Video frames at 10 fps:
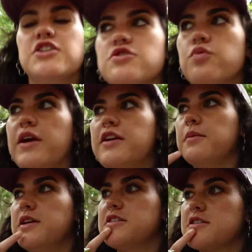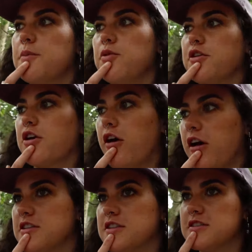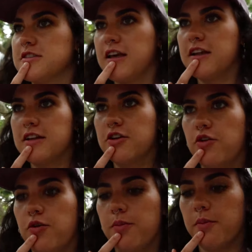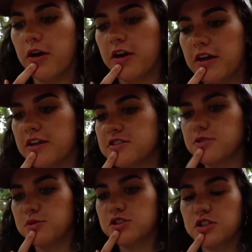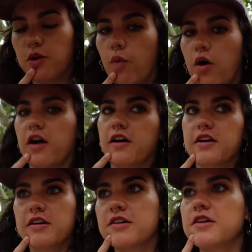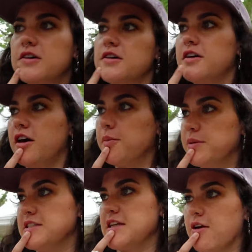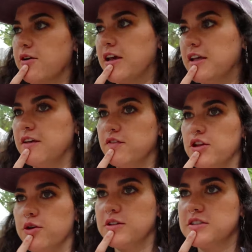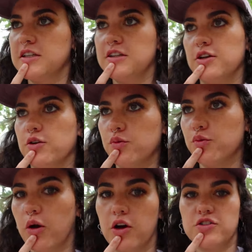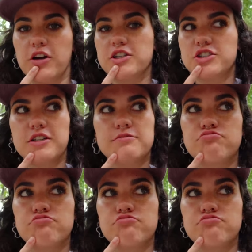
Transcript: just randomly stumbled across this like little market, so I'm just gonna walk up and down it, even though it's in the wrong direction.